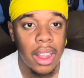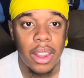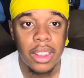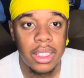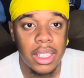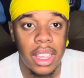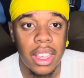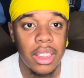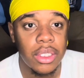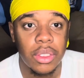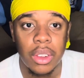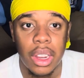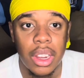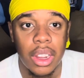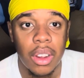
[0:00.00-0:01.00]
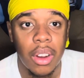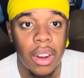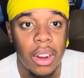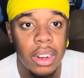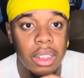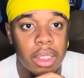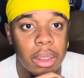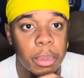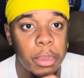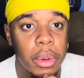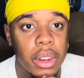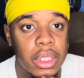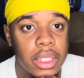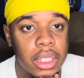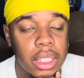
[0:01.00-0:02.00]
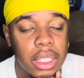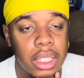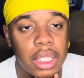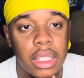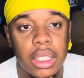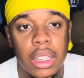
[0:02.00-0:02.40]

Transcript: teams try to guard the Bucks this season.